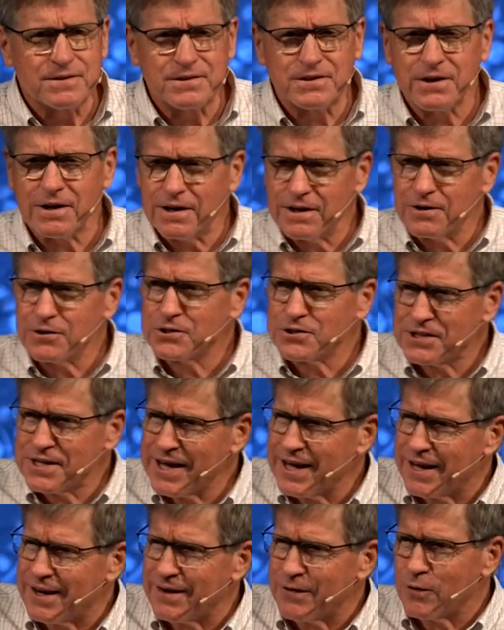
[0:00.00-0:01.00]
to
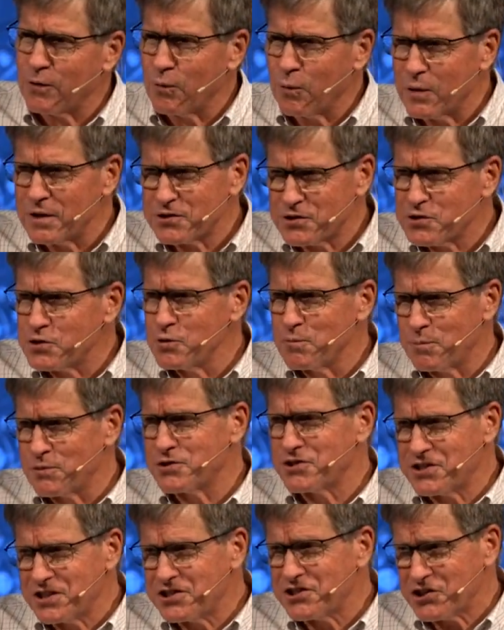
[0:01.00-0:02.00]
understand what
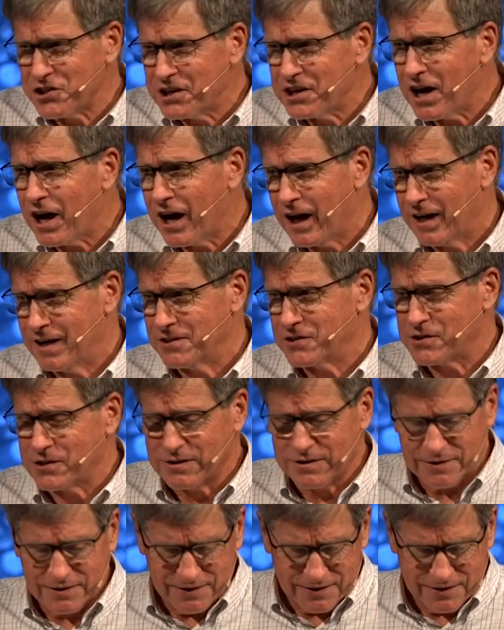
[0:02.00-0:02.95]
superstition does.